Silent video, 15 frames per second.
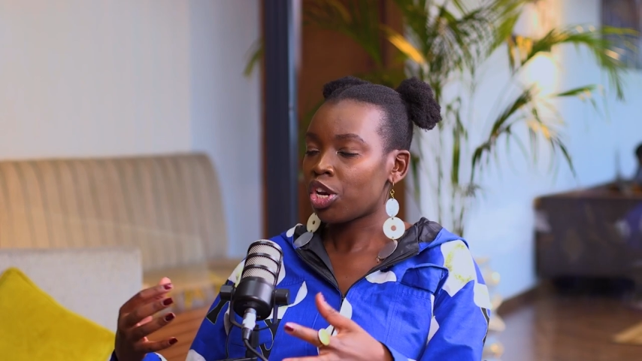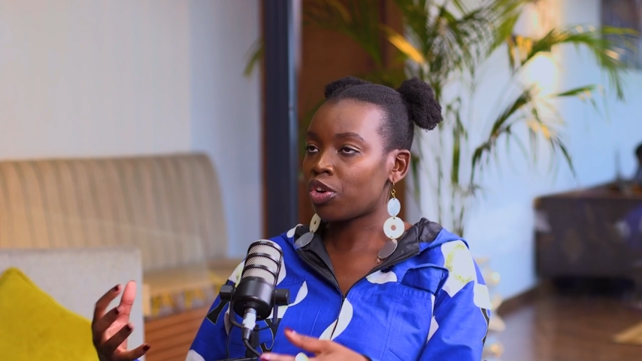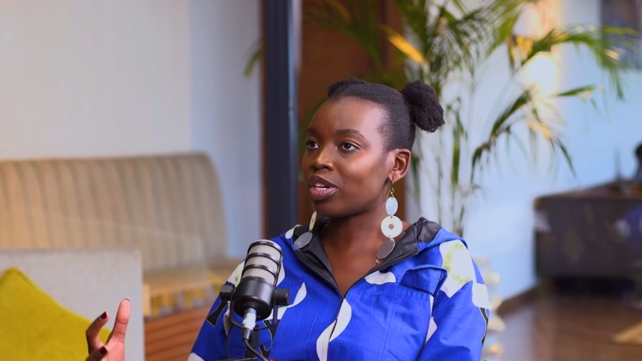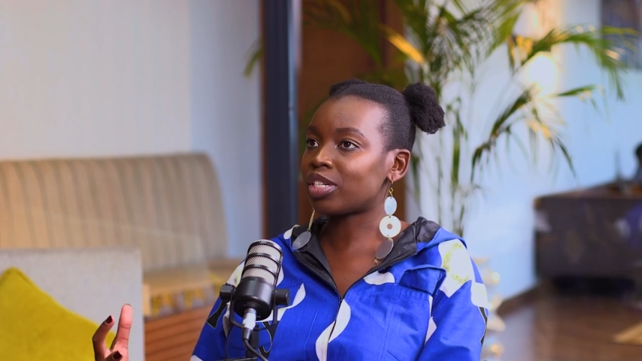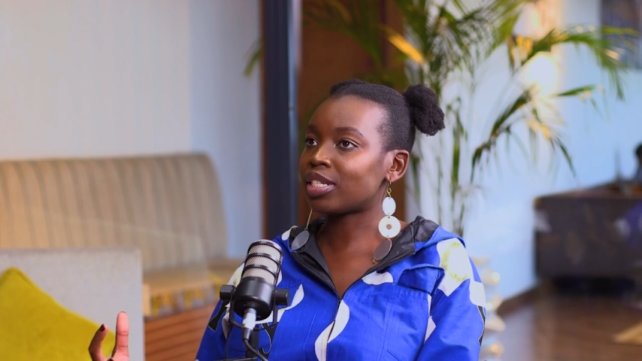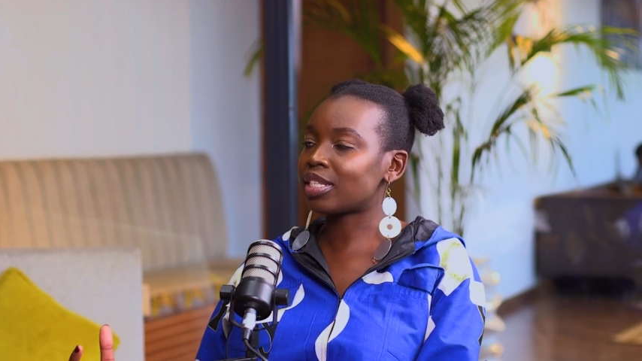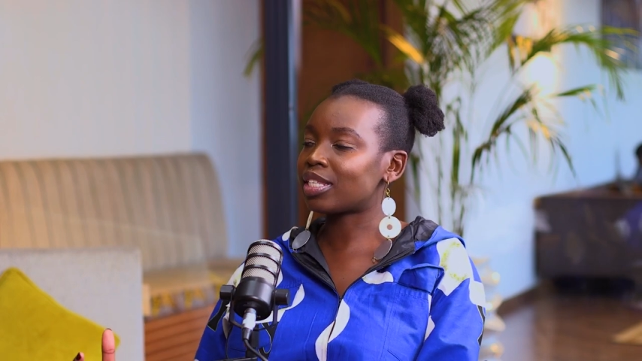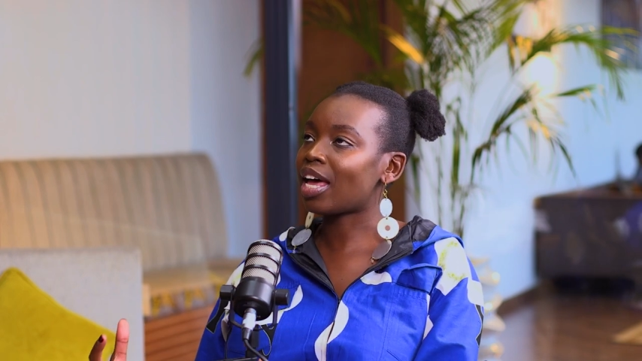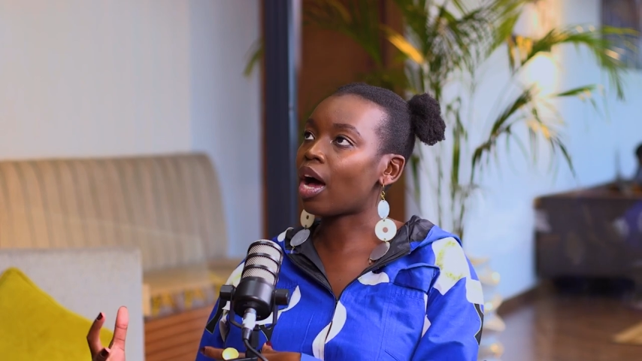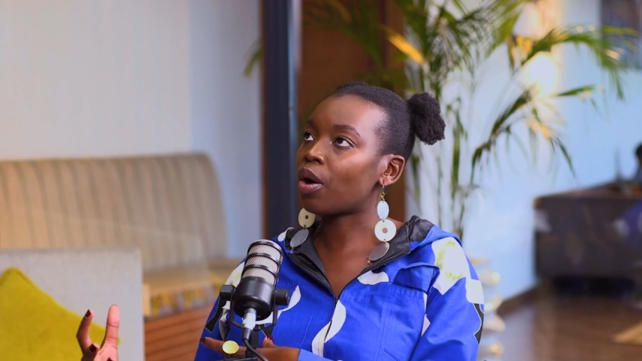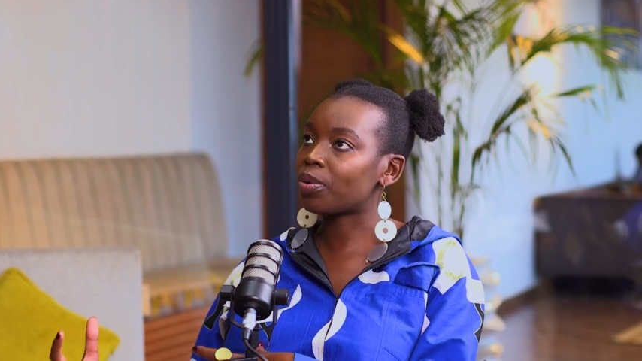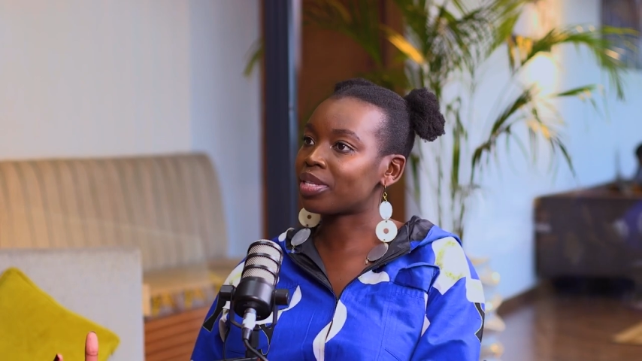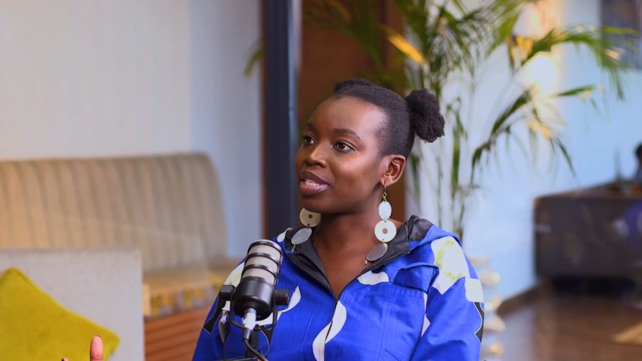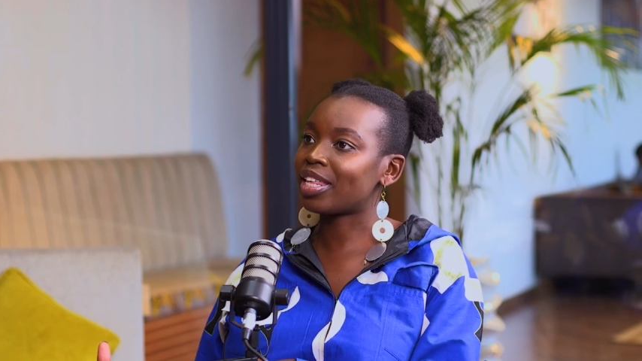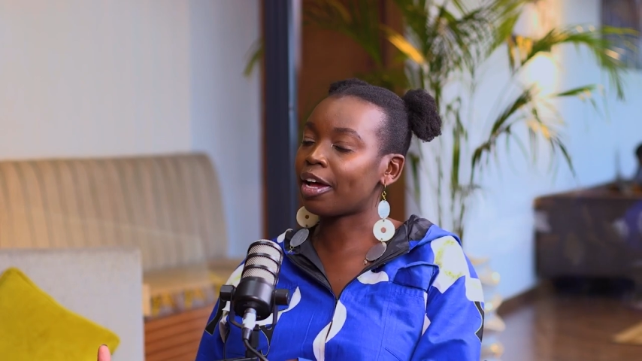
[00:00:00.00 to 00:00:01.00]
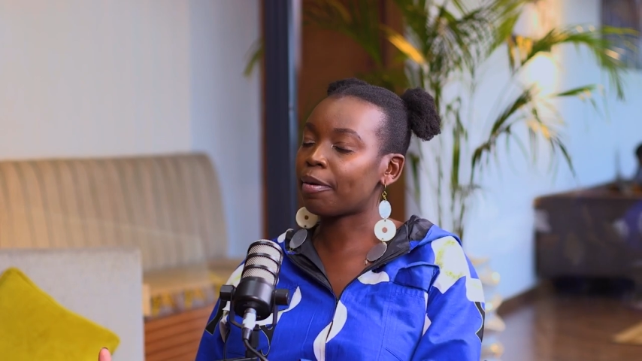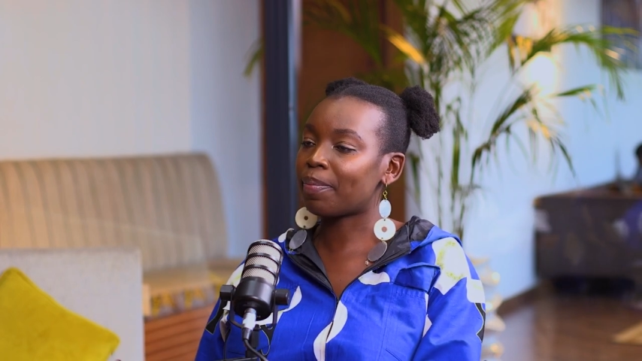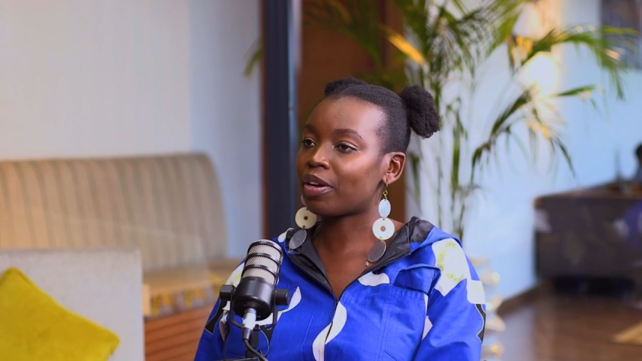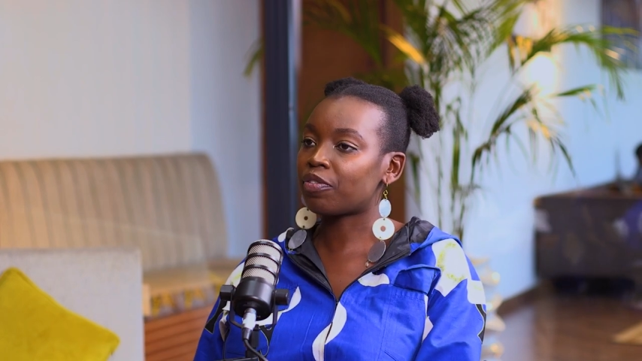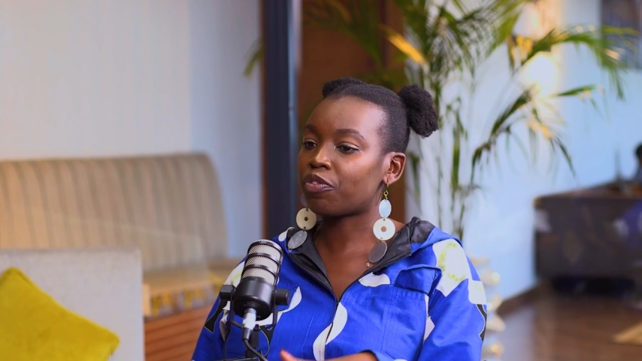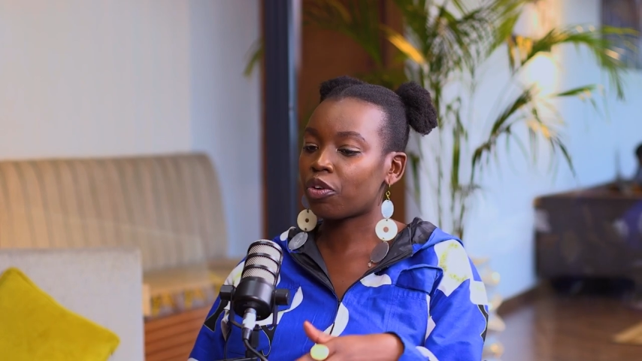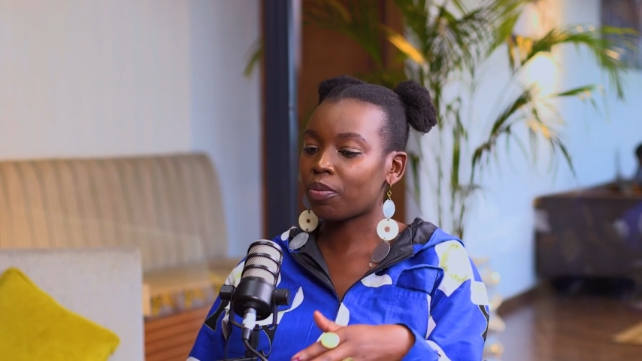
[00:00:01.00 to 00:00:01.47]
not just how was that,
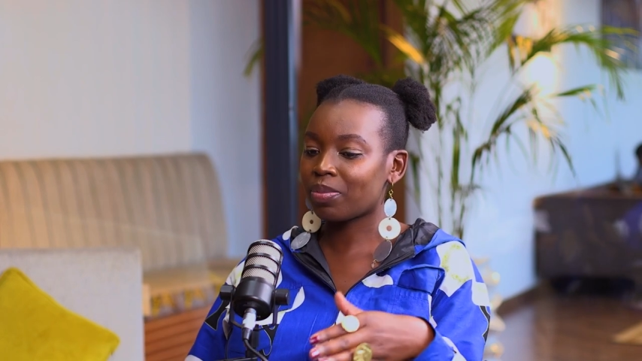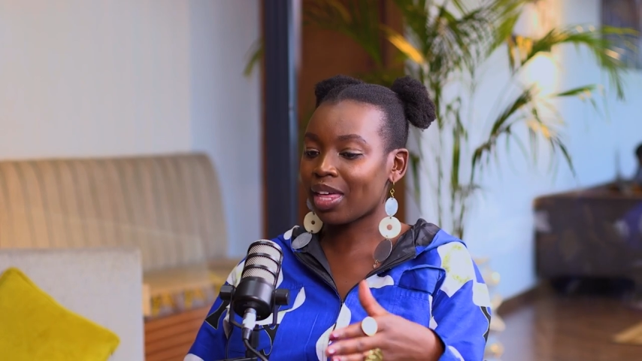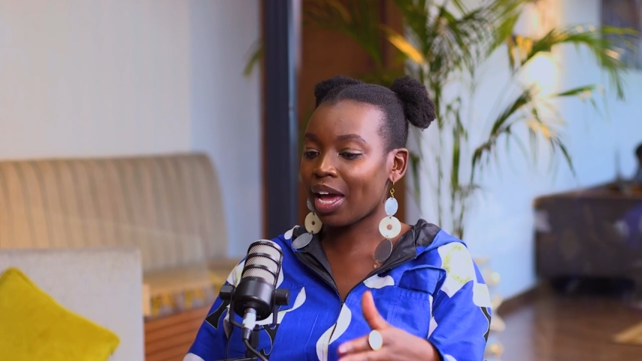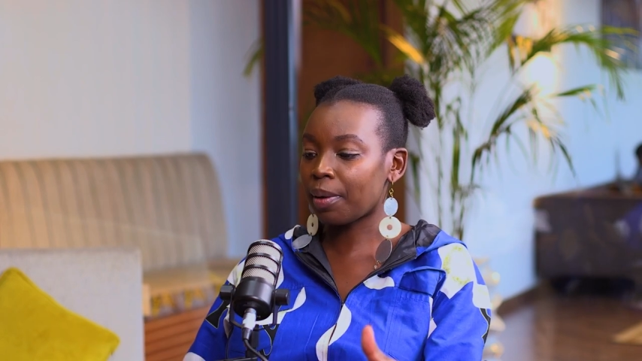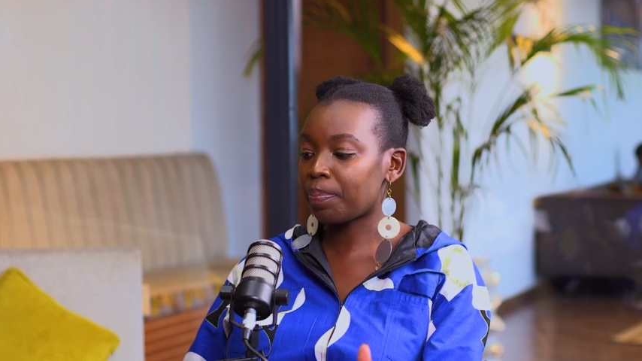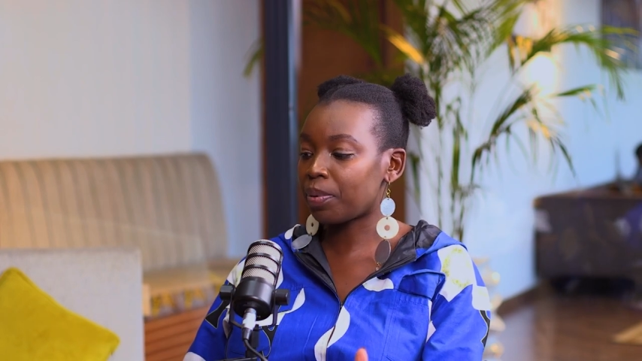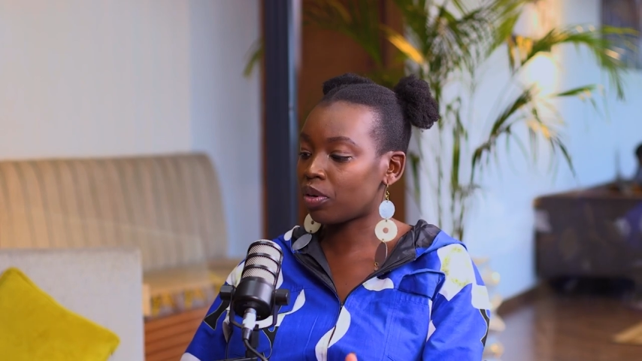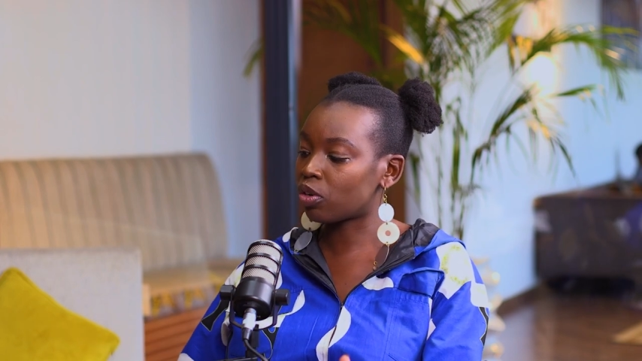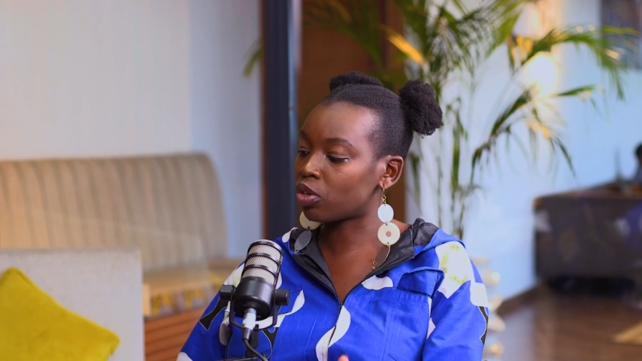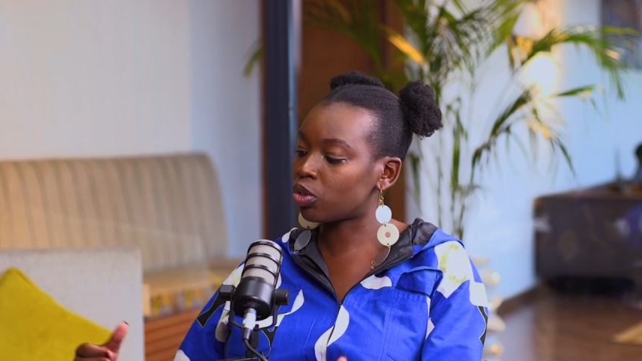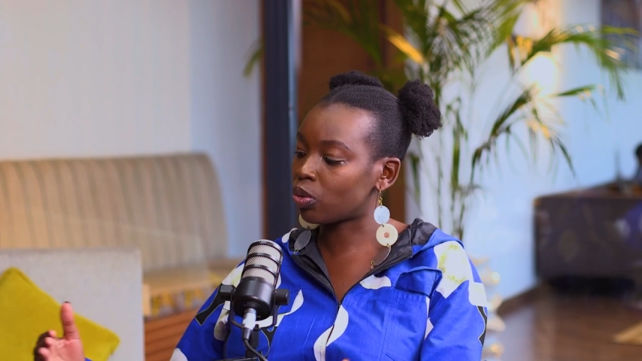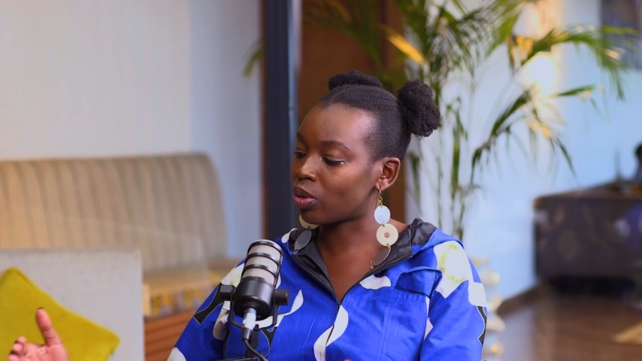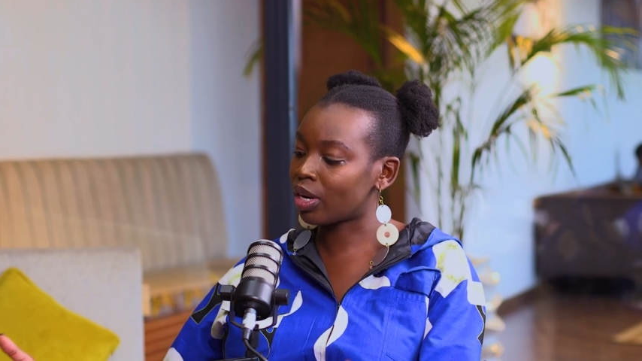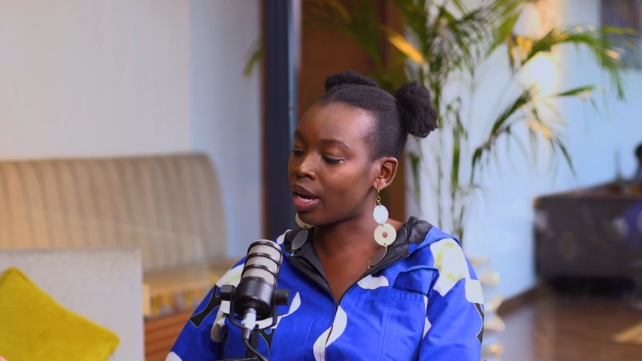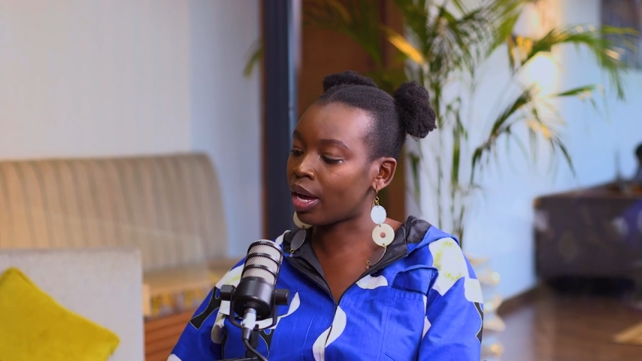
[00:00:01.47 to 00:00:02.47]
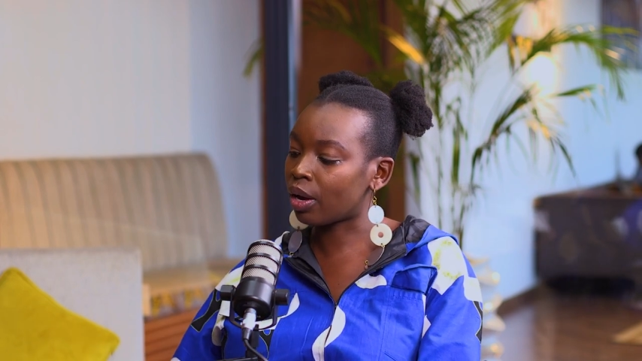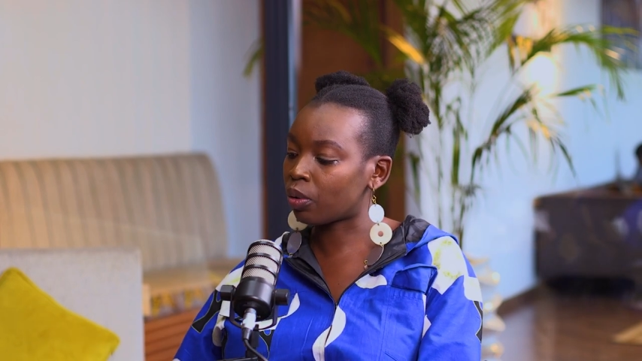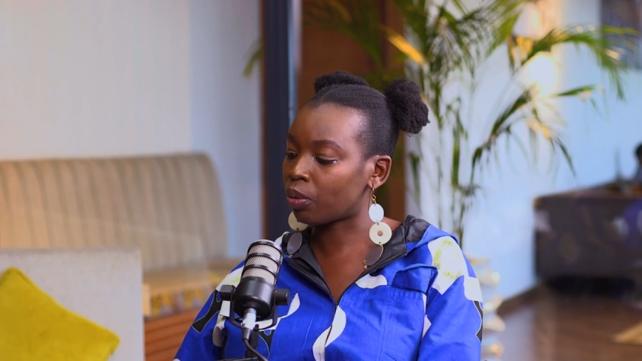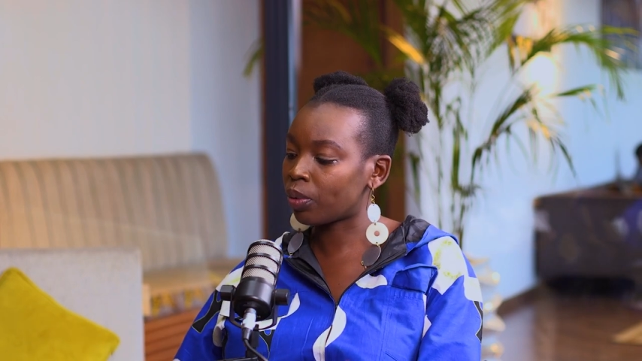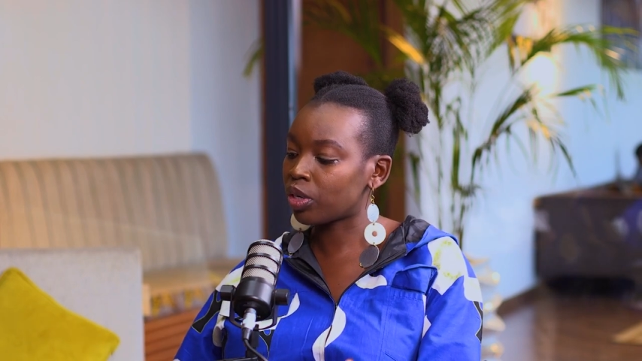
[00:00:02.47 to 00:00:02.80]
but from that period to now,